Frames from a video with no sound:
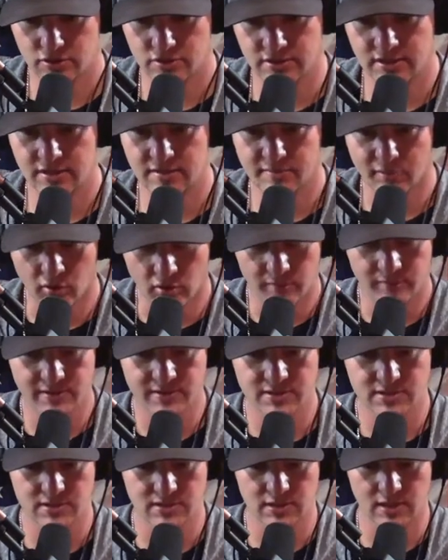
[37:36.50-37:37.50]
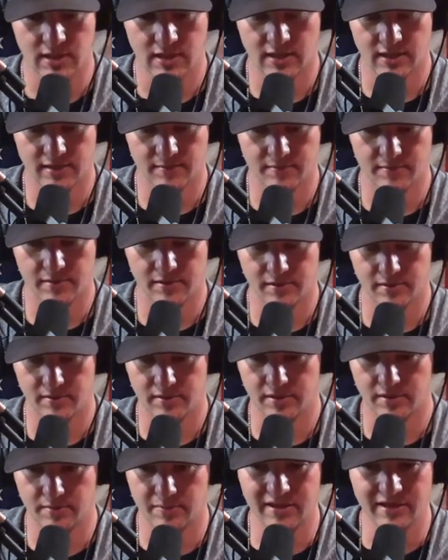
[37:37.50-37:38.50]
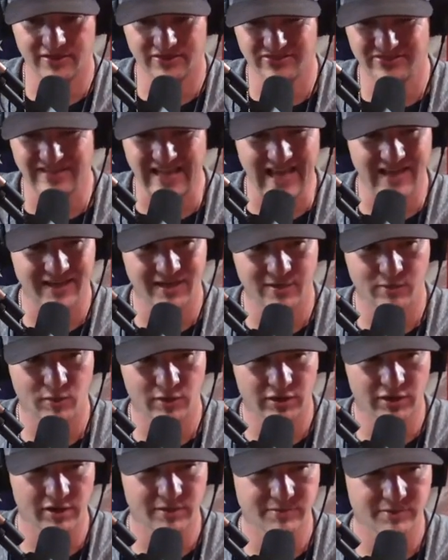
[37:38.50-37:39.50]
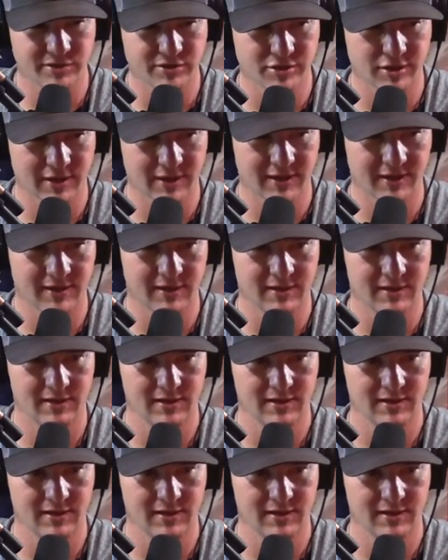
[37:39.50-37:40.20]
departments being stagnant when it comes to training?